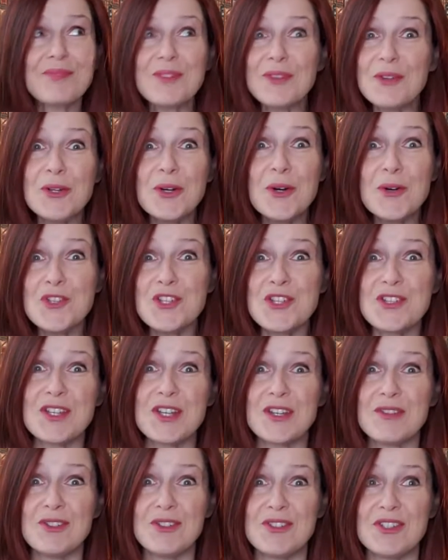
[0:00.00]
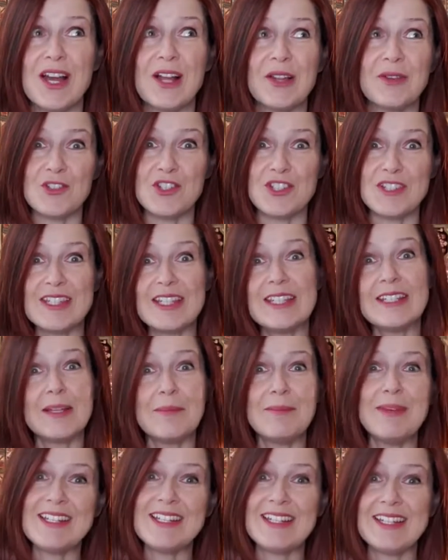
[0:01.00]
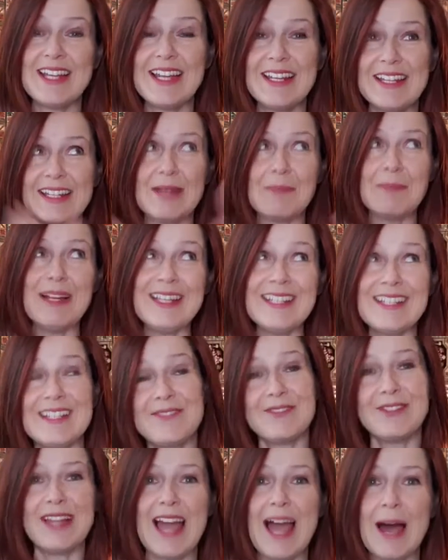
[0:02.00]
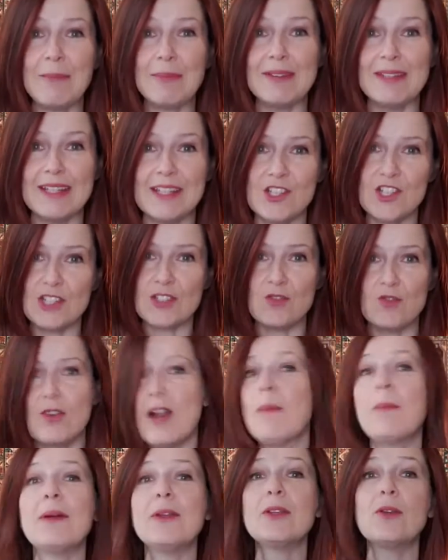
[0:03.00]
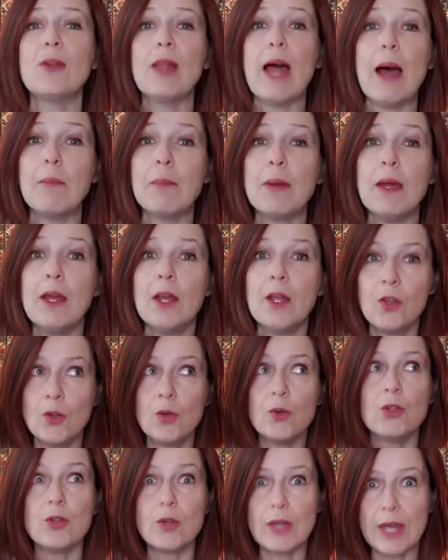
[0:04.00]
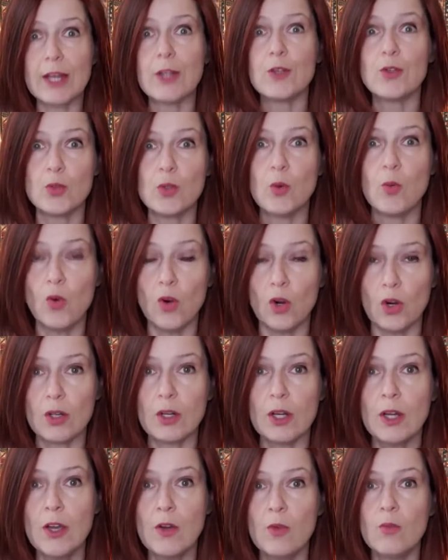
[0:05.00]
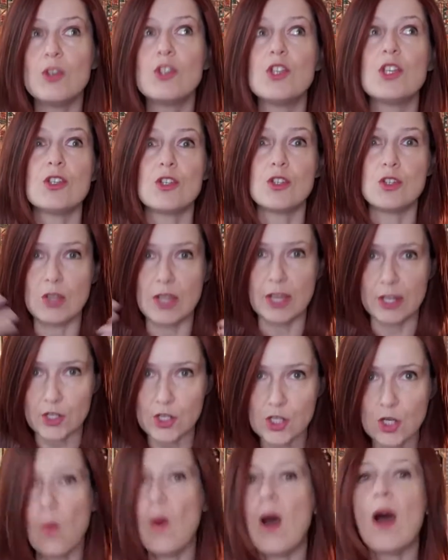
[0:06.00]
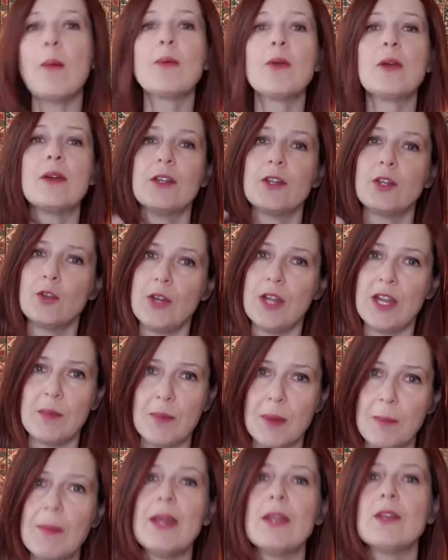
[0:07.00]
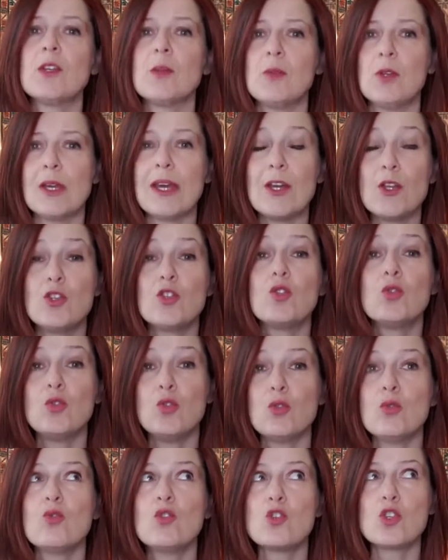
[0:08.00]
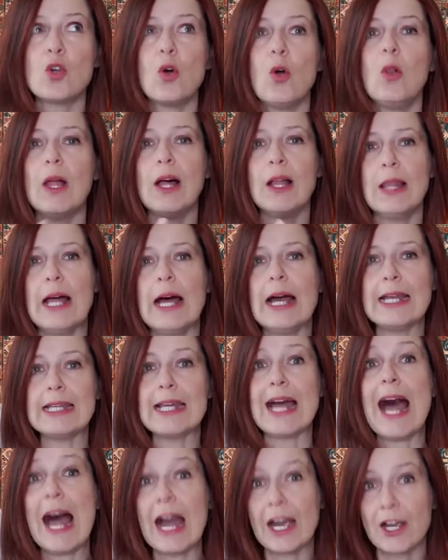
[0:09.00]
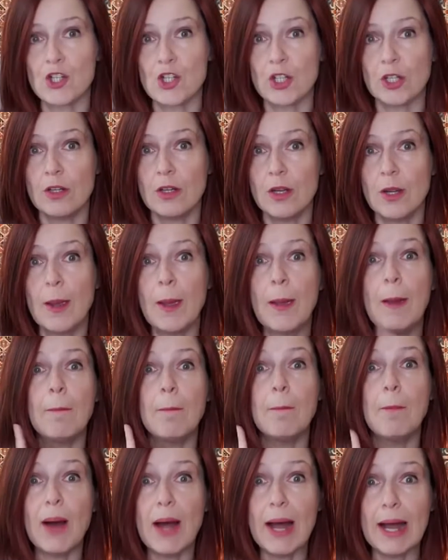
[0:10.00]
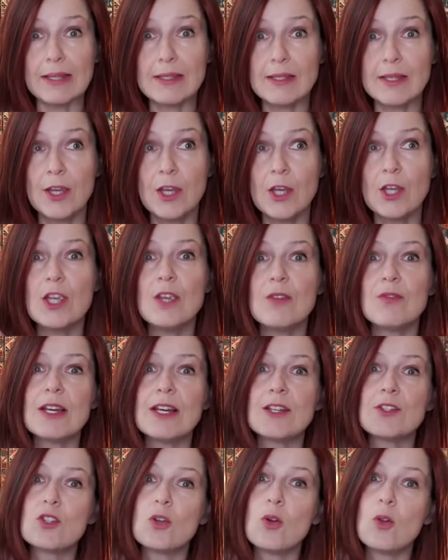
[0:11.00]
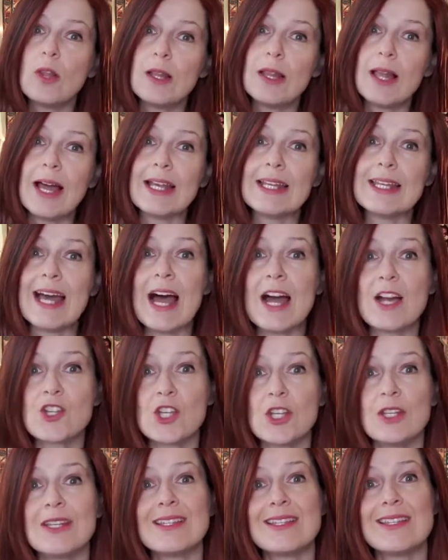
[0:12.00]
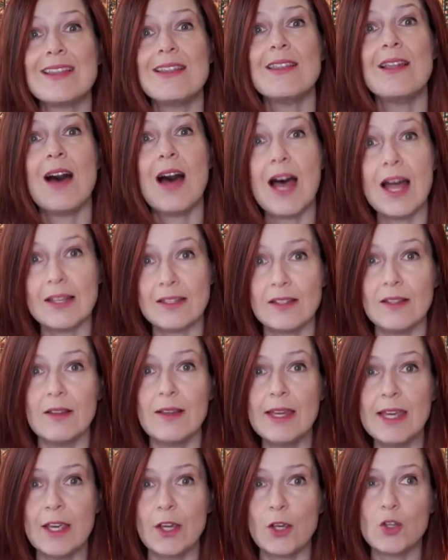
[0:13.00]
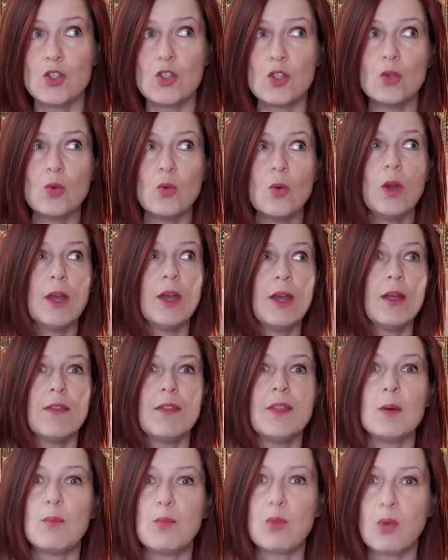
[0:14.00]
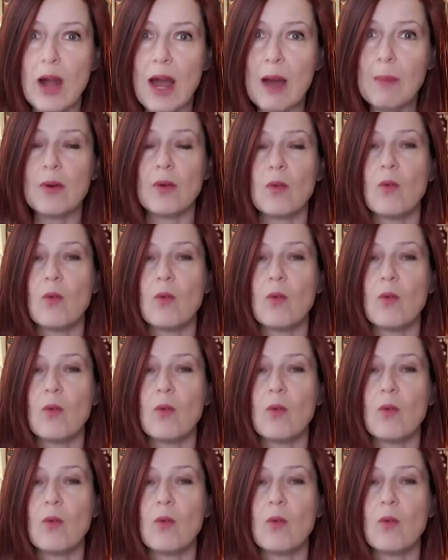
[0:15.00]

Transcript: coaches that will tell you just sit and meditate and abundance will happen and just drop on your lap. No, you got to do the work, which is you got to show up, you're going to create momentum, you got to do soul-aligned action. But if that soul-aligned action is not linked to the proper